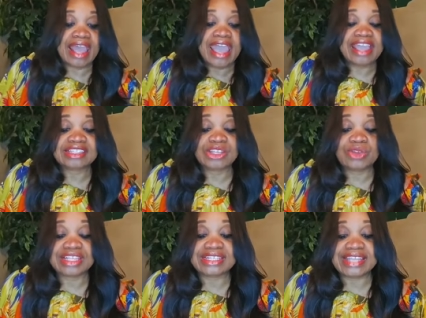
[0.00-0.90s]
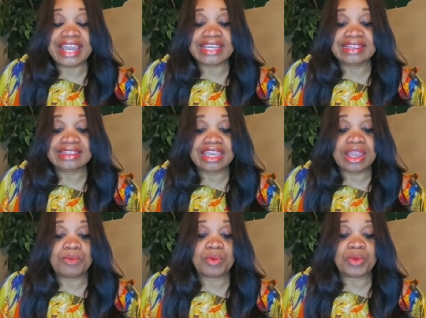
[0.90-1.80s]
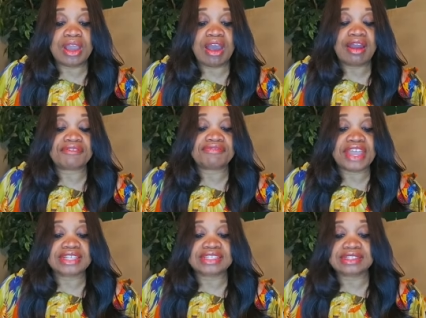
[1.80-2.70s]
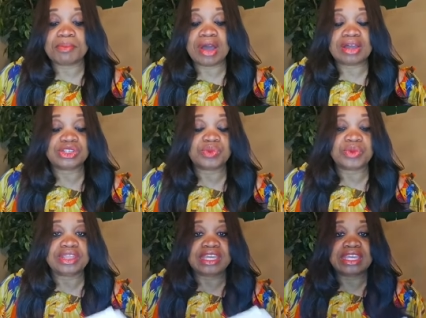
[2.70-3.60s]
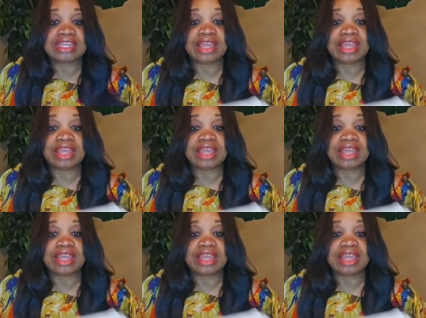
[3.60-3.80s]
And so the second thing when we are facing the monster within